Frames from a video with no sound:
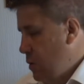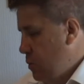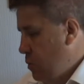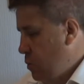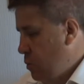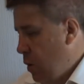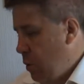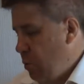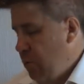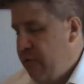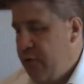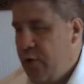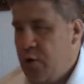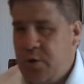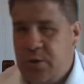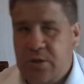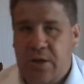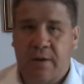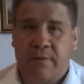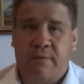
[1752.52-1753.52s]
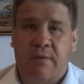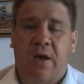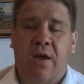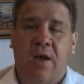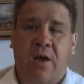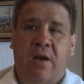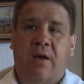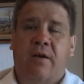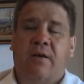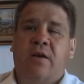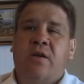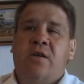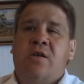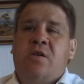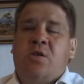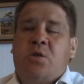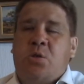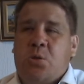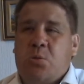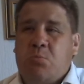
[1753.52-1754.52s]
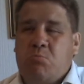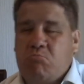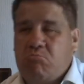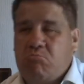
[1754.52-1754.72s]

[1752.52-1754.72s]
what we've looked at there is